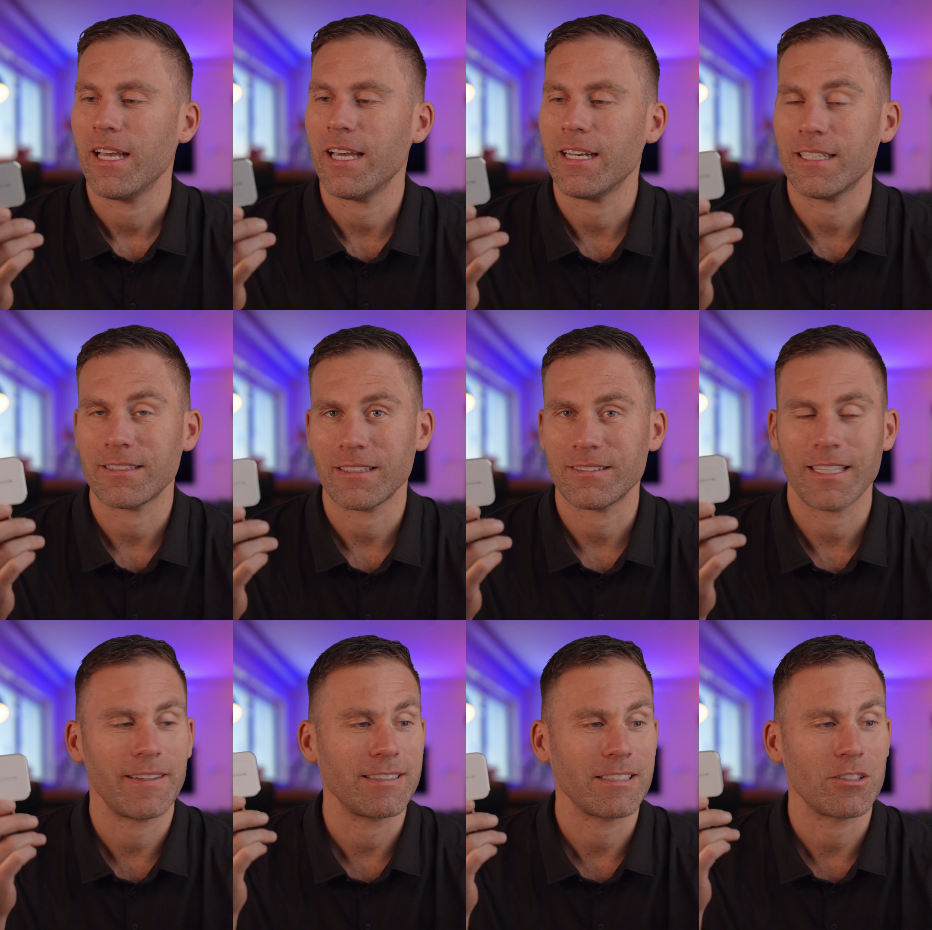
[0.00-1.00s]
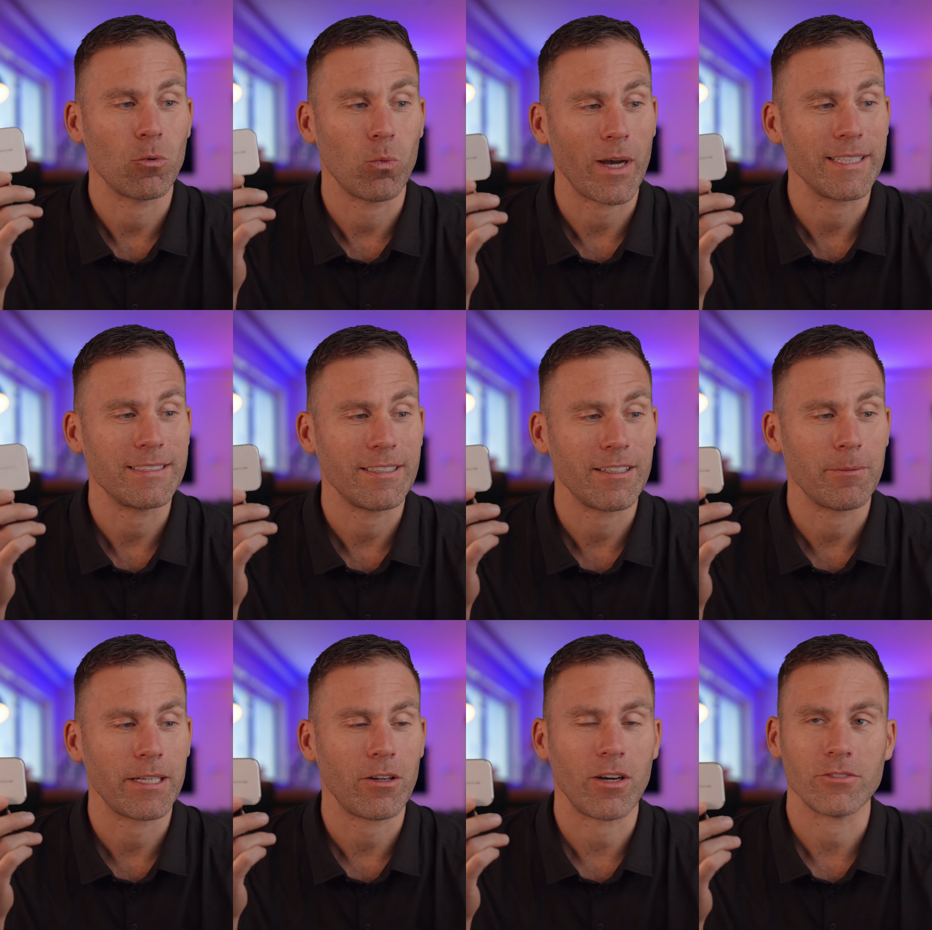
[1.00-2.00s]
and as I said, this is a 1
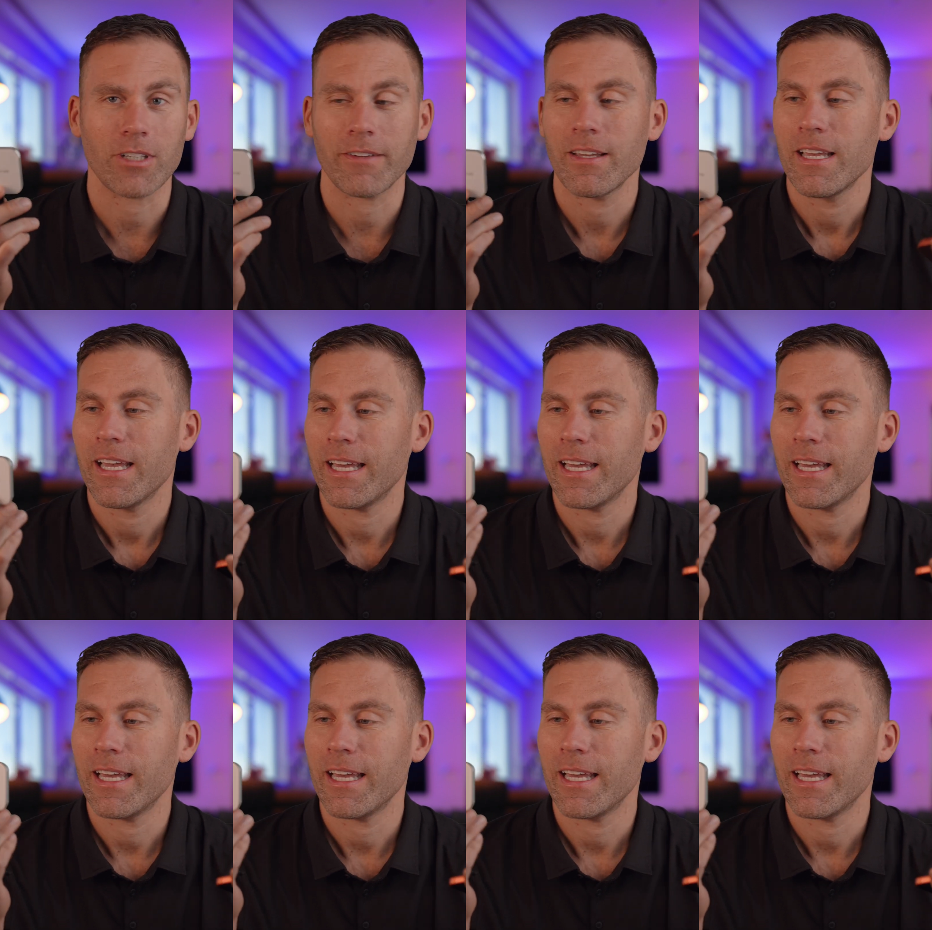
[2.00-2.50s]
terabyte hard drive,